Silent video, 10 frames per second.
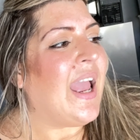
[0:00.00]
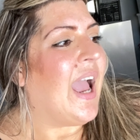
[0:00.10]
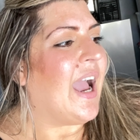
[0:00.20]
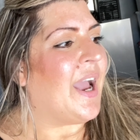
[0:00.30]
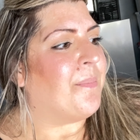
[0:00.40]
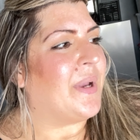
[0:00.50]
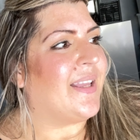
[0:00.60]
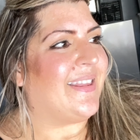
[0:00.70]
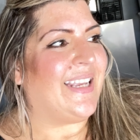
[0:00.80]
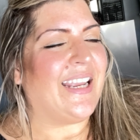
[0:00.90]

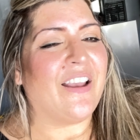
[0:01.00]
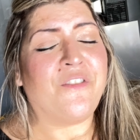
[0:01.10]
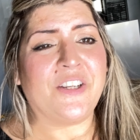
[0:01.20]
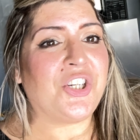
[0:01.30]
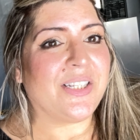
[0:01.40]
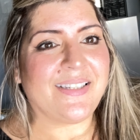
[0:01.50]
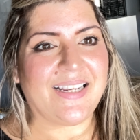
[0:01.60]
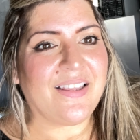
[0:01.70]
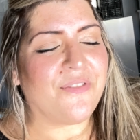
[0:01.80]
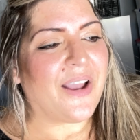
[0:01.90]
The efficiency,
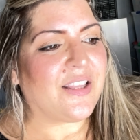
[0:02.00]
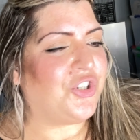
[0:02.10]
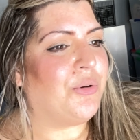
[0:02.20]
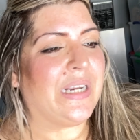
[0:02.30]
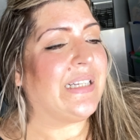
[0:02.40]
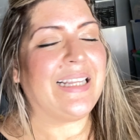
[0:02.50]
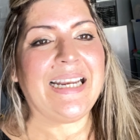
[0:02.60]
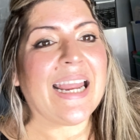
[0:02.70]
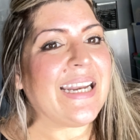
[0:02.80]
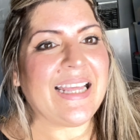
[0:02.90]
the fact that you can clean
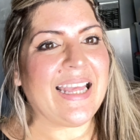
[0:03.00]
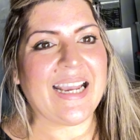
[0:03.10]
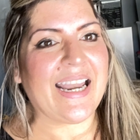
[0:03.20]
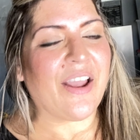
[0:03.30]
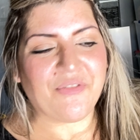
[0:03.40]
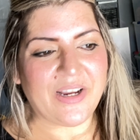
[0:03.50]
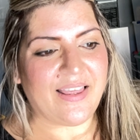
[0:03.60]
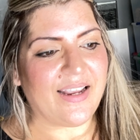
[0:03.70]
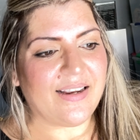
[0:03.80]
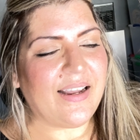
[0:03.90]
anything and
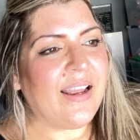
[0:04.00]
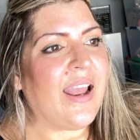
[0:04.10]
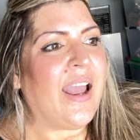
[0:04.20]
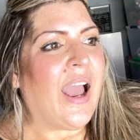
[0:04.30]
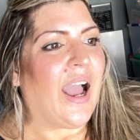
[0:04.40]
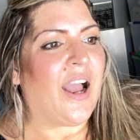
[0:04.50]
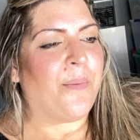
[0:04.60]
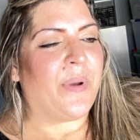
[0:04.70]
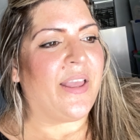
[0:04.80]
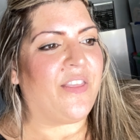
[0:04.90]
everything,
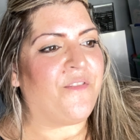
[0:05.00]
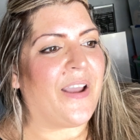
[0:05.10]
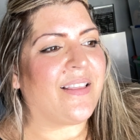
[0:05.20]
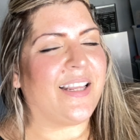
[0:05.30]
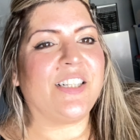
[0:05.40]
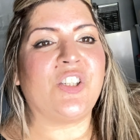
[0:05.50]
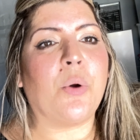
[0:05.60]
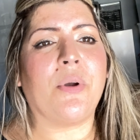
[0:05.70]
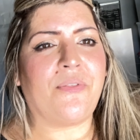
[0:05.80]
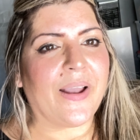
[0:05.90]
the fact that it's so
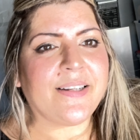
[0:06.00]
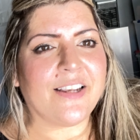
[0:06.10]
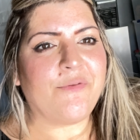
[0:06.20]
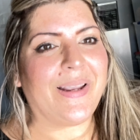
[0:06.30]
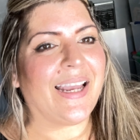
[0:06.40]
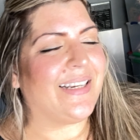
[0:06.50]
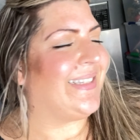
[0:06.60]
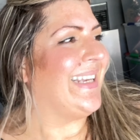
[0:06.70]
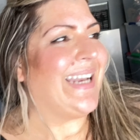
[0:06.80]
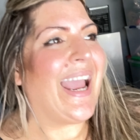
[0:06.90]
effective because
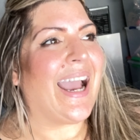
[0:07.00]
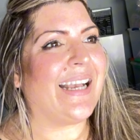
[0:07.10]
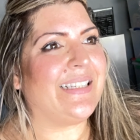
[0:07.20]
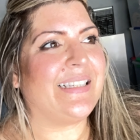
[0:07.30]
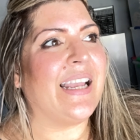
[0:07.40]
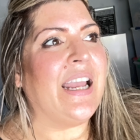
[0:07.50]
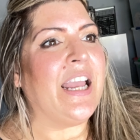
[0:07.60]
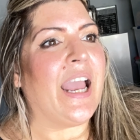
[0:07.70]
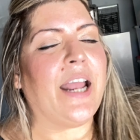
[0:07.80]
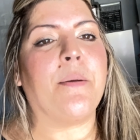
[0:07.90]
it has
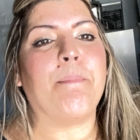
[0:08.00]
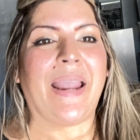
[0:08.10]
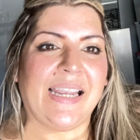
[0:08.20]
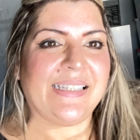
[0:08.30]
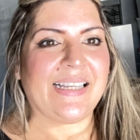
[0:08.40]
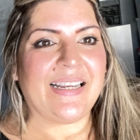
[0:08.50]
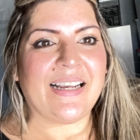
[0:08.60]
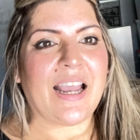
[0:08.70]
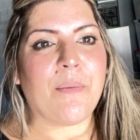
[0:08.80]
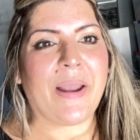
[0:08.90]
an amazing
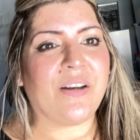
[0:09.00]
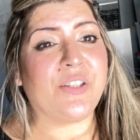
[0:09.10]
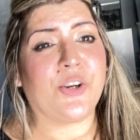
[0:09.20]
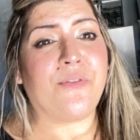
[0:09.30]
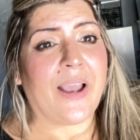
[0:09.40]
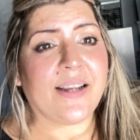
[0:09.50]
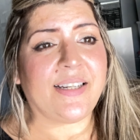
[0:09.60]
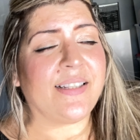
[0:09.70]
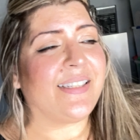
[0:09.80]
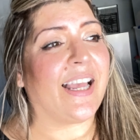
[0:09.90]
amount of
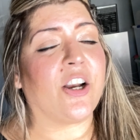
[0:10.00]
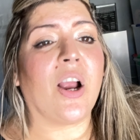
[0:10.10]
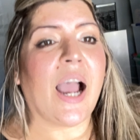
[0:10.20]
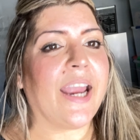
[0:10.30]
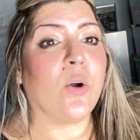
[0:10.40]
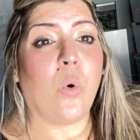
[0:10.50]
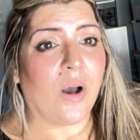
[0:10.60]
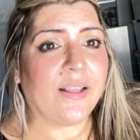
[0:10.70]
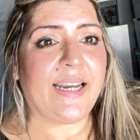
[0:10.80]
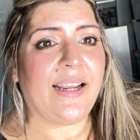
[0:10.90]
surfactants that are high
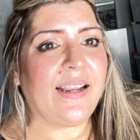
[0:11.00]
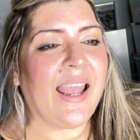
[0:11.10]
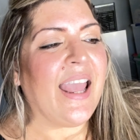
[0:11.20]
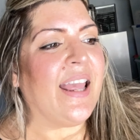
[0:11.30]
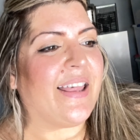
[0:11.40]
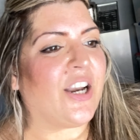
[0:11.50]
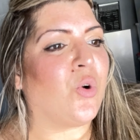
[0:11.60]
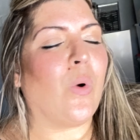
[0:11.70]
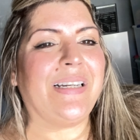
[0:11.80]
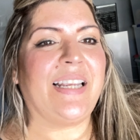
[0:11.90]
quality, that are
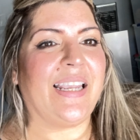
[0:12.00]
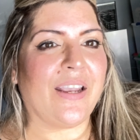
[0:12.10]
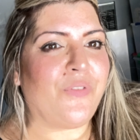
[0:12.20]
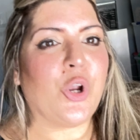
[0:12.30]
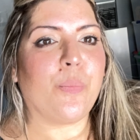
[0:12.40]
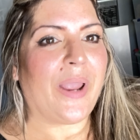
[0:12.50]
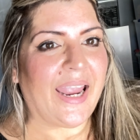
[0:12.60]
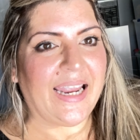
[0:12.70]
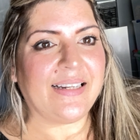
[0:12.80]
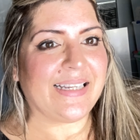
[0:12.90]
going to give your
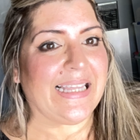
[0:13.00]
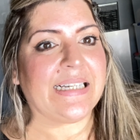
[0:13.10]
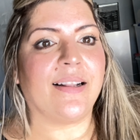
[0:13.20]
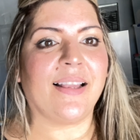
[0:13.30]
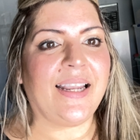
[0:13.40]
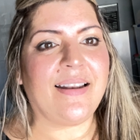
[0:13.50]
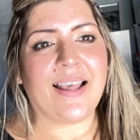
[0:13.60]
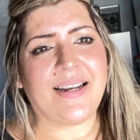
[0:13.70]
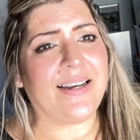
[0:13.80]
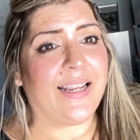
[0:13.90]
paint the clean
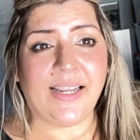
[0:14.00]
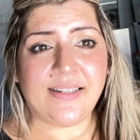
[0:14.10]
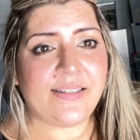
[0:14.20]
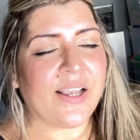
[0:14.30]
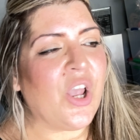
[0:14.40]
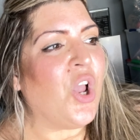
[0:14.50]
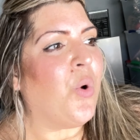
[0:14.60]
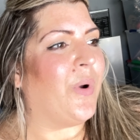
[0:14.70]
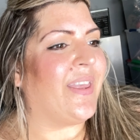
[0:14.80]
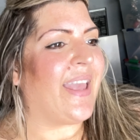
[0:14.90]
that it needs
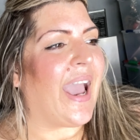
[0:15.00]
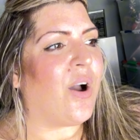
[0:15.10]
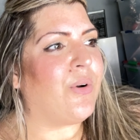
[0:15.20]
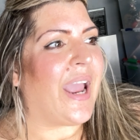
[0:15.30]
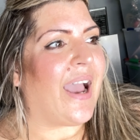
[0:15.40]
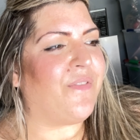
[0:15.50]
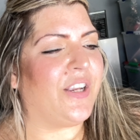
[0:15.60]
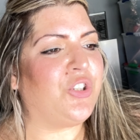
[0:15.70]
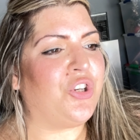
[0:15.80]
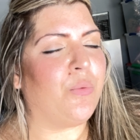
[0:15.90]
without having
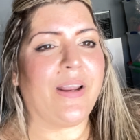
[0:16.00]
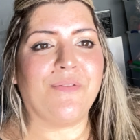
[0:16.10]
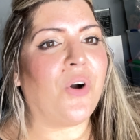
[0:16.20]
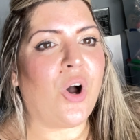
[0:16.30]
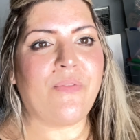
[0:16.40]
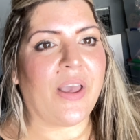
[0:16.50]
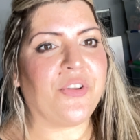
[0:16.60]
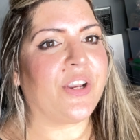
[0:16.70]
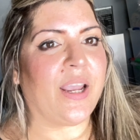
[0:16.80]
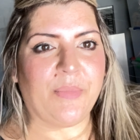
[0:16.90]
to involve other
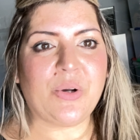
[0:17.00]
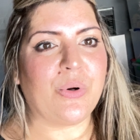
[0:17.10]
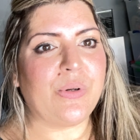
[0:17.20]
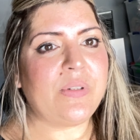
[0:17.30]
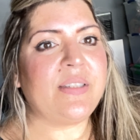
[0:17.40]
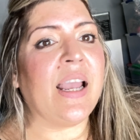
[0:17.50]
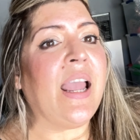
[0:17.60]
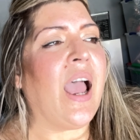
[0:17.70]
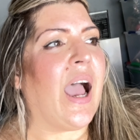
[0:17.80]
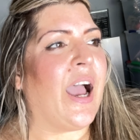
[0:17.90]
chemicals.
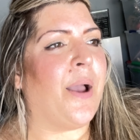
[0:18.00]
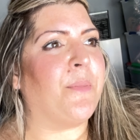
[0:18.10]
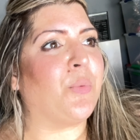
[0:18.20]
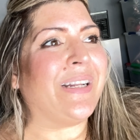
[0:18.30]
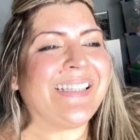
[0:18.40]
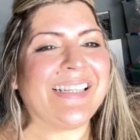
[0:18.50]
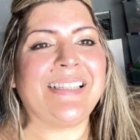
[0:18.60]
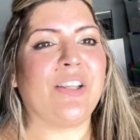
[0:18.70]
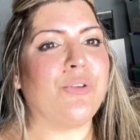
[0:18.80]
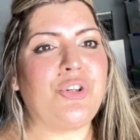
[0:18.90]
Rinseless
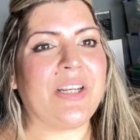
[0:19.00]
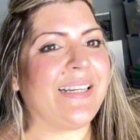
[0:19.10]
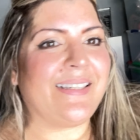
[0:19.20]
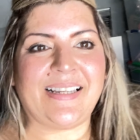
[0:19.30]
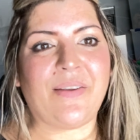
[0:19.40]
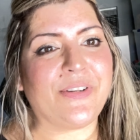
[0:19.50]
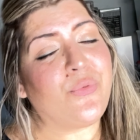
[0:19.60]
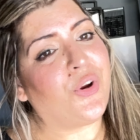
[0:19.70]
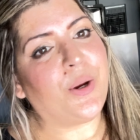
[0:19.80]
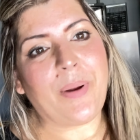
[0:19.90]
solution is safest
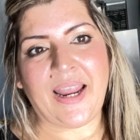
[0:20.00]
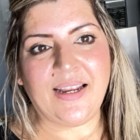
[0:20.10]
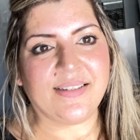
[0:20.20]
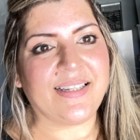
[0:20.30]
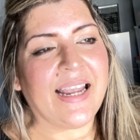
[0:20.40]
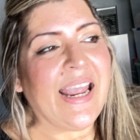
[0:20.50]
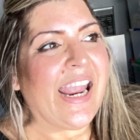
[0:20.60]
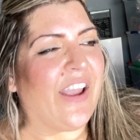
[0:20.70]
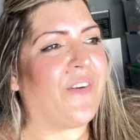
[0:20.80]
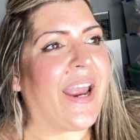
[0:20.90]
for your paint.
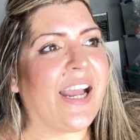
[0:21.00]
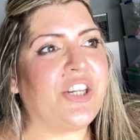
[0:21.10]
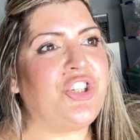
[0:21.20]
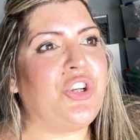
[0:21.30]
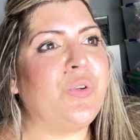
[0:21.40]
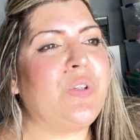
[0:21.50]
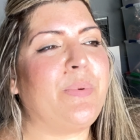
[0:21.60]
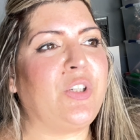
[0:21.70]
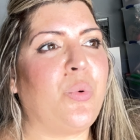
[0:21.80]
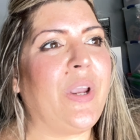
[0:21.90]
If I had to choose
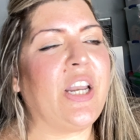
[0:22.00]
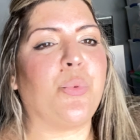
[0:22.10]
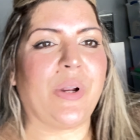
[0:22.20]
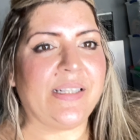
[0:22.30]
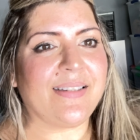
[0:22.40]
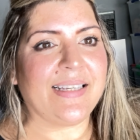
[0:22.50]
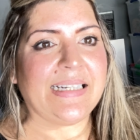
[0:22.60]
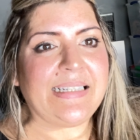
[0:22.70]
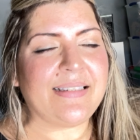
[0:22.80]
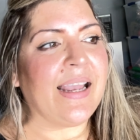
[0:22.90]
between a
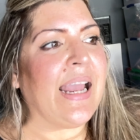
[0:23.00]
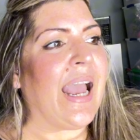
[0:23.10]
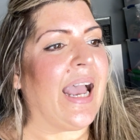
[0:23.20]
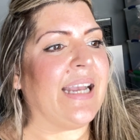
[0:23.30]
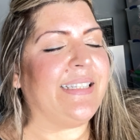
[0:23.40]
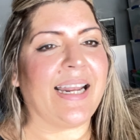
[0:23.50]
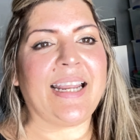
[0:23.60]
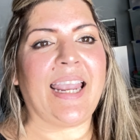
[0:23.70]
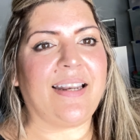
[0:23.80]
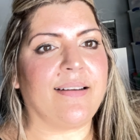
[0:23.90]
rinseless, a
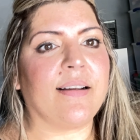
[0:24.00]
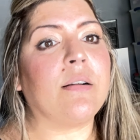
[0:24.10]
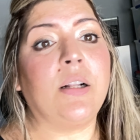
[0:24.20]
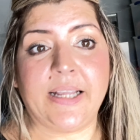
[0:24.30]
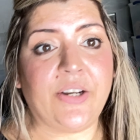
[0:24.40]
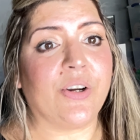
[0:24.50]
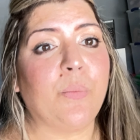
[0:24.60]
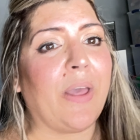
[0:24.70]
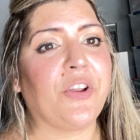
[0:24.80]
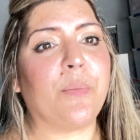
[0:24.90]
dedicated cleaner,
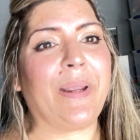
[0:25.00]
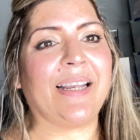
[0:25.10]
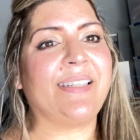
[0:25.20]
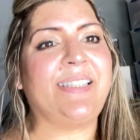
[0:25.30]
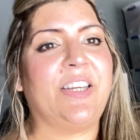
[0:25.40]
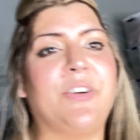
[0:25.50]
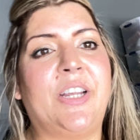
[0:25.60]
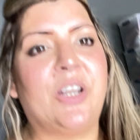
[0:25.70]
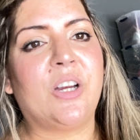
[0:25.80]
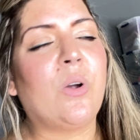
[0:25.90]
whether it be
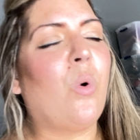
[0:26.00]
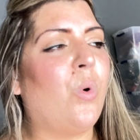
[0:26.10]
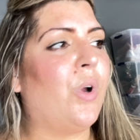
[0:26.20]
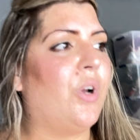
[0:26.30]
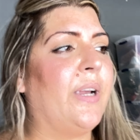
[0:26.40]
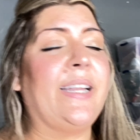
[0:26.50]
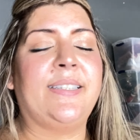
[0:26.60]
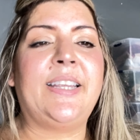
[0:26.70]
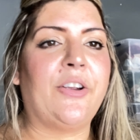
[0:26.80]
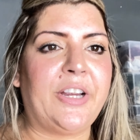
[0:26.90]
exterior or
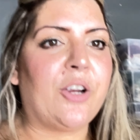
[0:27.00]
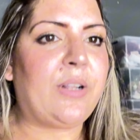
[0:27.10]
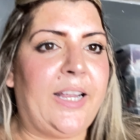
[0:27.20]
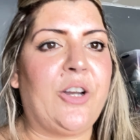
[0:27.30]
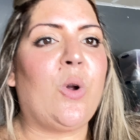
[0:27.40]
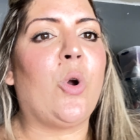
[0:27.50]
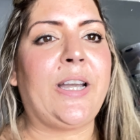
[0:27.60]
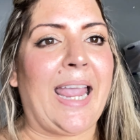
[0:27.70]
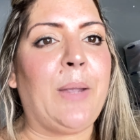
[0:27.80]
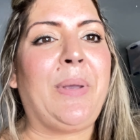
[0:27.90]
interior cleaner, or an
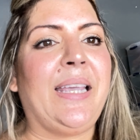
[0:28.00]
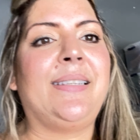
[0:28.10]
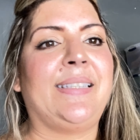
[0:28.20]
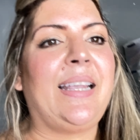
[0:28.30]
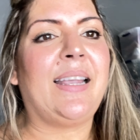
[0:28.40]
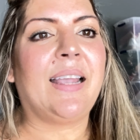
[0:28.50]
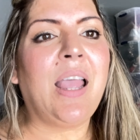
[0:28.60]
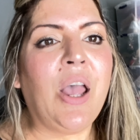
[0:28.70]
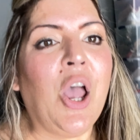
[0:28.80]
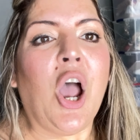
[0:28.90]
APC,
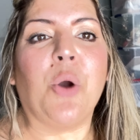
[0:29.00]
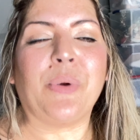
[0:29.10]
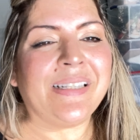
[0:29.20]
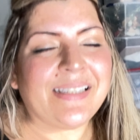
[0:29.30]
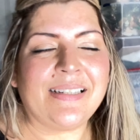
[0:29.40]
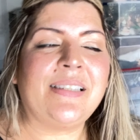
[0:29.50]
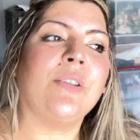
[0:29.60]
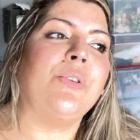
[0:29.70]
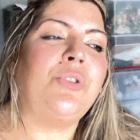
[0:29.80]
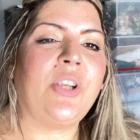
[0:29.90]
a rinseless
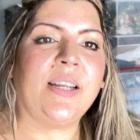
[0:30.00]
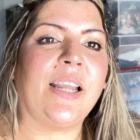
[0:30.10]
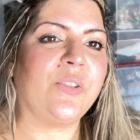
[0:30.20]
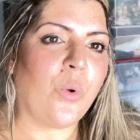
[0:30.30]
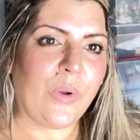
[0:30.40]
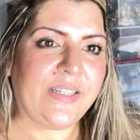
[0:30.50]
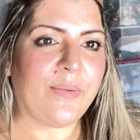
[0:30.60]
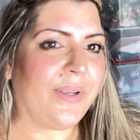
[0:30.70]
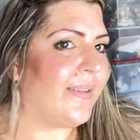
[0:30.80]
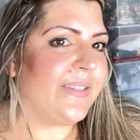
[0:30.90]
solution is going to
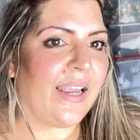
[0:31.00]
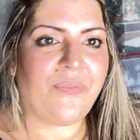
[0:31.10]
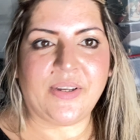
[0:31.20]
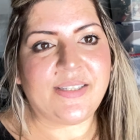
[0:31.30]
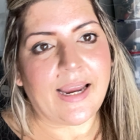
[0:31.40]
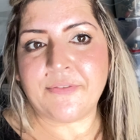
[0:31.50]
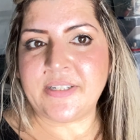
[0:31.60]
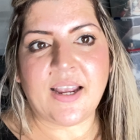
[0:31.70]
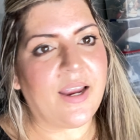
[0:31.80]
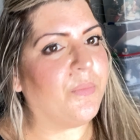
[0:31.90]
be the safest every
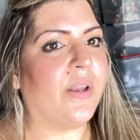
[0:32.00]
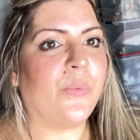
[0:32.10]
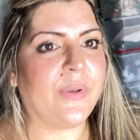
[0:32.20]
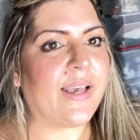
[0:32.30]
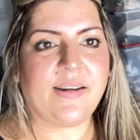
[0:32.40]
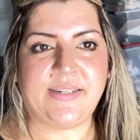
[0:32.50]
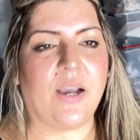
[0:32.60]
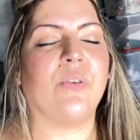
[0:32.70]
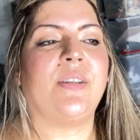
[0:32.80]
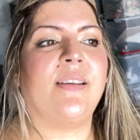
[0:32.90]
time, without a doubt.